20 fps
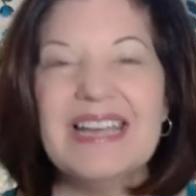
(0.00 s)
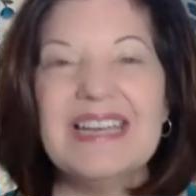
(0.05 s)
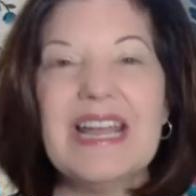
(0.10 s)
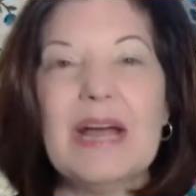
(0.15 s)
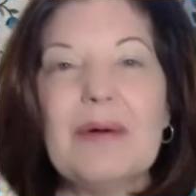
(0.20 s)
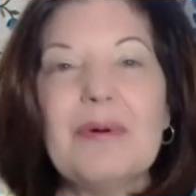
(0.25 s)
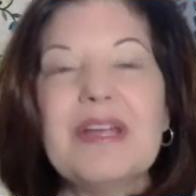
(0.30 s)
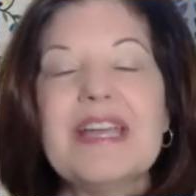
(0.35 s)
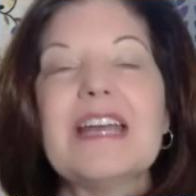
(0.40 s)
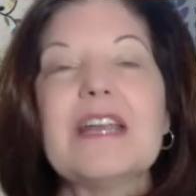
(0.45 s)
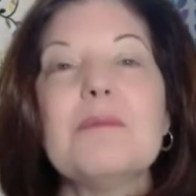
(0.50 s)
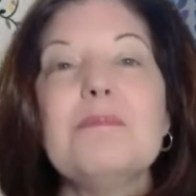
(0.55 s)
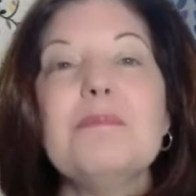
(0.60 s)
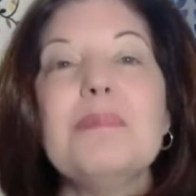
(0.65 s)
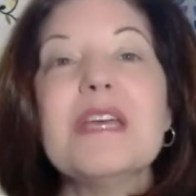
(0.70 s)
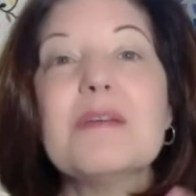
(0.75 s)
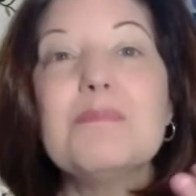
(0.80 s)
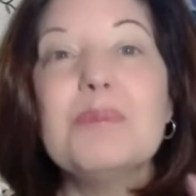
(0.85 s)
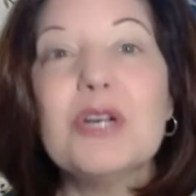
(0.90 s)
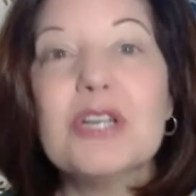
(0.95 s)
Now, we had a
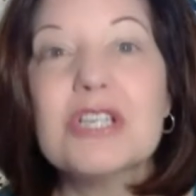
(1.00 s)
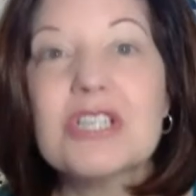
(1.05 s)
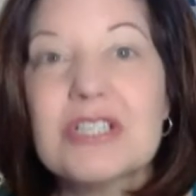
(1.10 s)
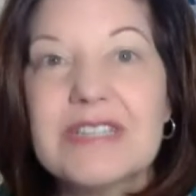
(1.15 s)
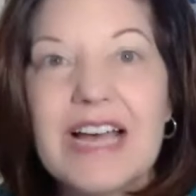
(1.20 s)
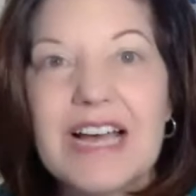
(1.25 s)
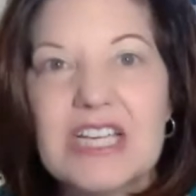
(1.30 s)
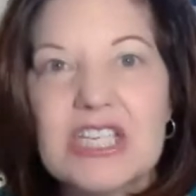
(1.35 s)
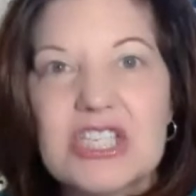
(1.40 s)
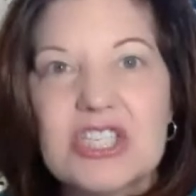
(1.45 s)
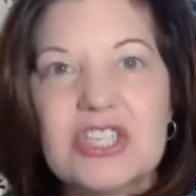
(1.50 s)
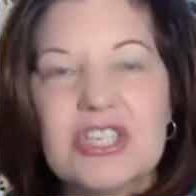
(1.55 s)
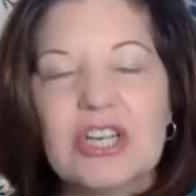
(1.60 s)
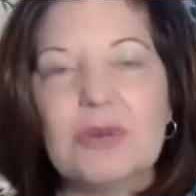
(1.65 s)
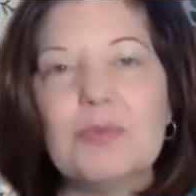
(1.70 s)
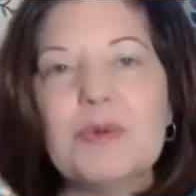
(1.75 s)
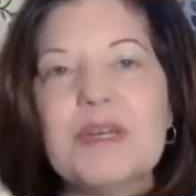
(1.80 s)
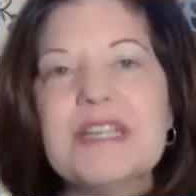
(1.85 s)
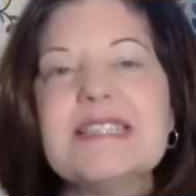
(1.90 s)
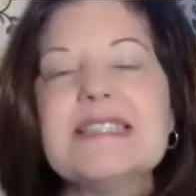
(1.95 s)
big push last year,
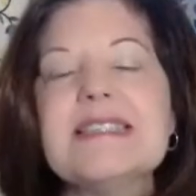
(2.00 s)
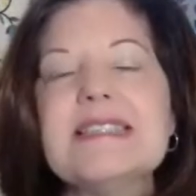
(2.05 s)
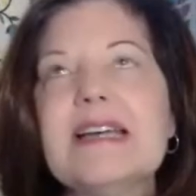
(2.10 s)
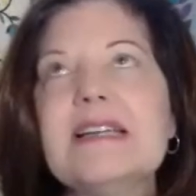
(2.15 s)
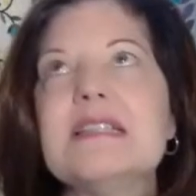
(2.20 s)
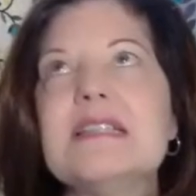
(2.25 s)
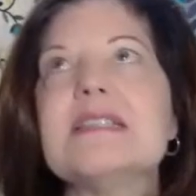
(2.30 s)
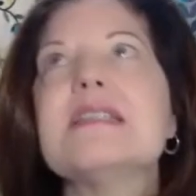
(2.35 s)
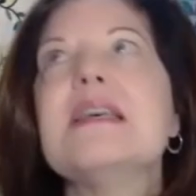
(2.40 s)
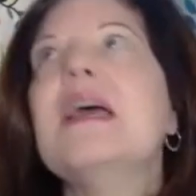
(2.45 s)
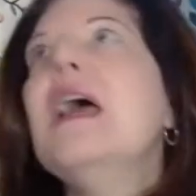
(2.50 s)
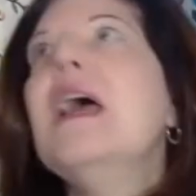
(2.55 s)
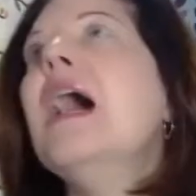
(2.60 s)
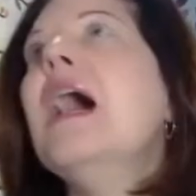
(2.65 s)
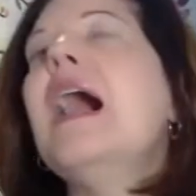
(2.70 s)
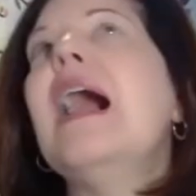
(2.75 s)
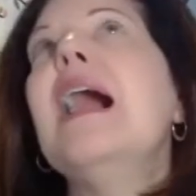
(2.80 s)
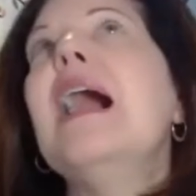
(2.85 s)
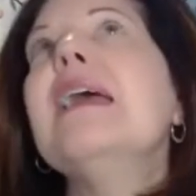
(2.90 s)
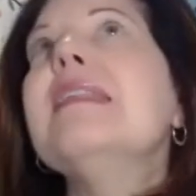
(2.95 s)
and we sent,
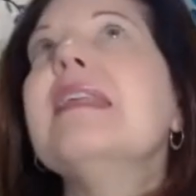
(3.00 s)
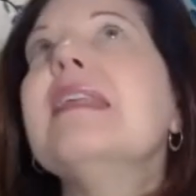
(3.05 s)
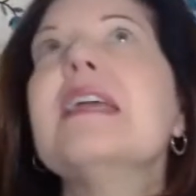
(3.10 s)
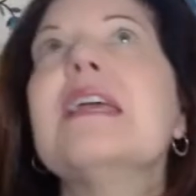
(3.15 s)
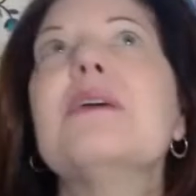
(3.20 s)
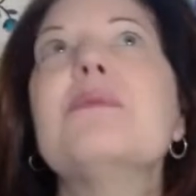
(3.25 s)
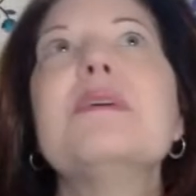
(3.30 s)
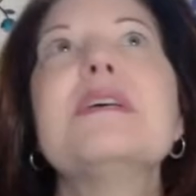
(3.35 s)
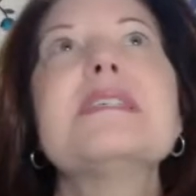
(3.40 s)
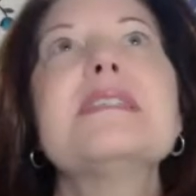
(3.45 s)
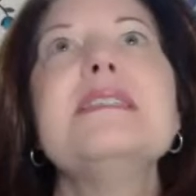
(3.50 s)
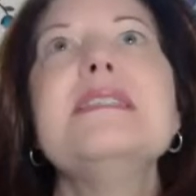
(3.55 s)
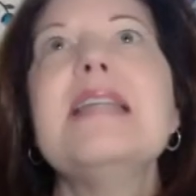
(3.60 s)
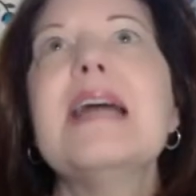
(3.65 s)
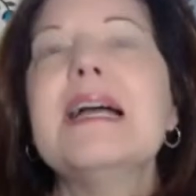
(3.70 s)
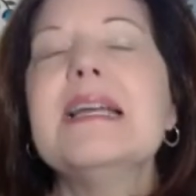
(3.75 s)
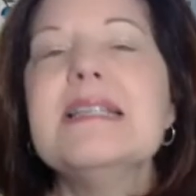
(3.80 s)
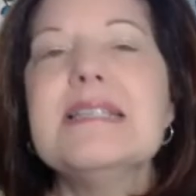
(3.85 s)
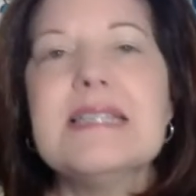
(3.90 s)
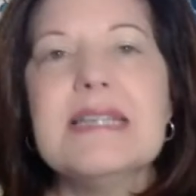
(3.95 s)
I think it was
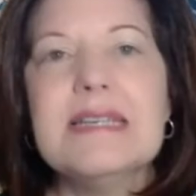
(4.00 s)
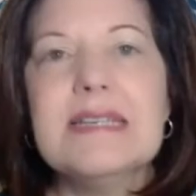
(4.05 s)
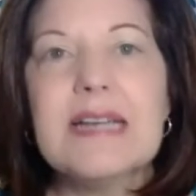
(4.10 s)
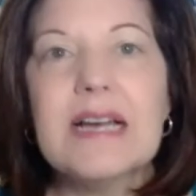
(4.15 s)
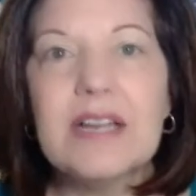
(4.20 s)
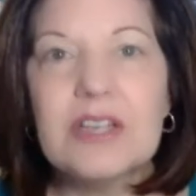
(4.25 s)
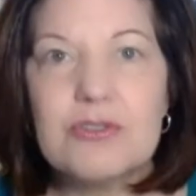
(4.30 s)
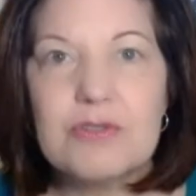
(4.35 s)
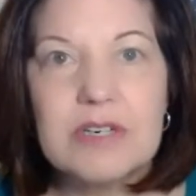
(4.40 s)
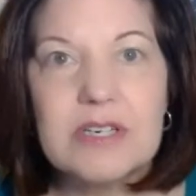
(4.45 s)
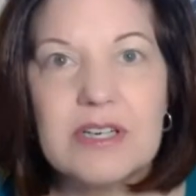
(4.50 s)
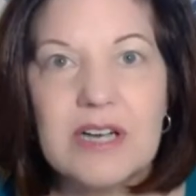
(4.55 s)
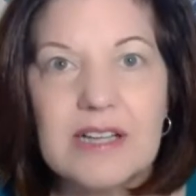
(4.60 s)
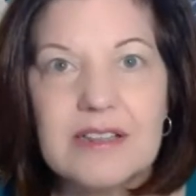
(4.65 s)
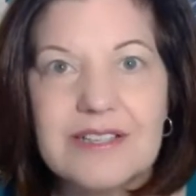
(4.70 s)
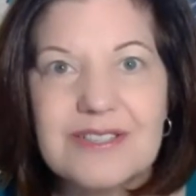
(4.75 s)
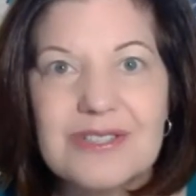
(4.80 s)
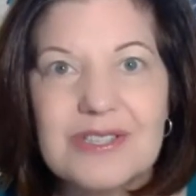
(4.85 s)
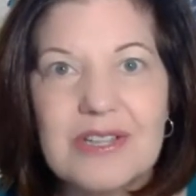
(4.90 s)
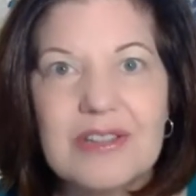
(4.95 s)

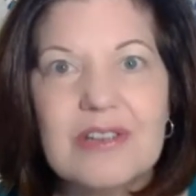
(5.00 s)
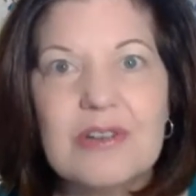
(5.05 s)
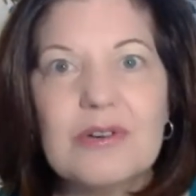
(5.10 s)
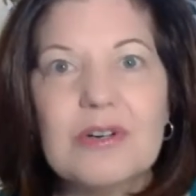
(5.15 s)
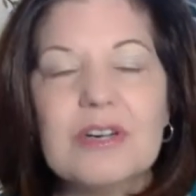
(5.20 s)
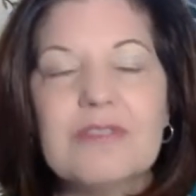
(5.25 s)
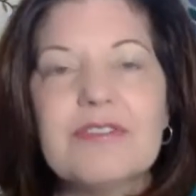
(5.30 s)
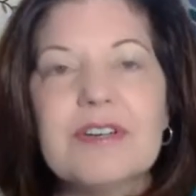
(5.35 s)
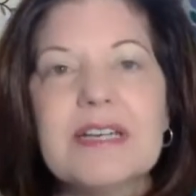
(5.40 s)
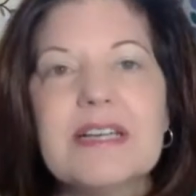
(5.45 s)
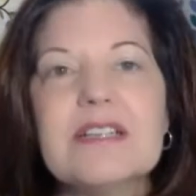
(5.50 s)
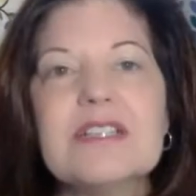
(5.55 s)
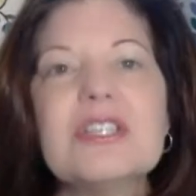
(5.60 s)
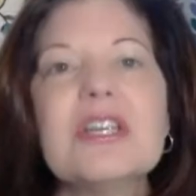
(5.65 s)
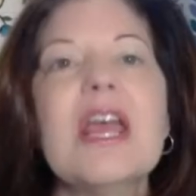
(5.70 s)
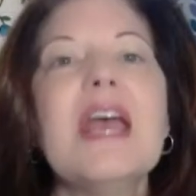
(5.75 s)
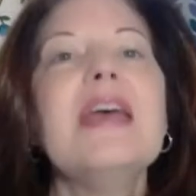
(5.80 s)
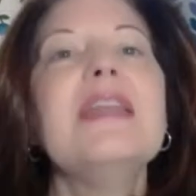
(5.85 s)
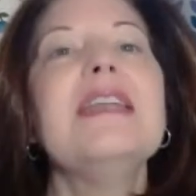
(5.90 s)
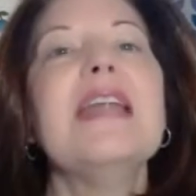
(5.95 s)
$1,900 to the orphanage.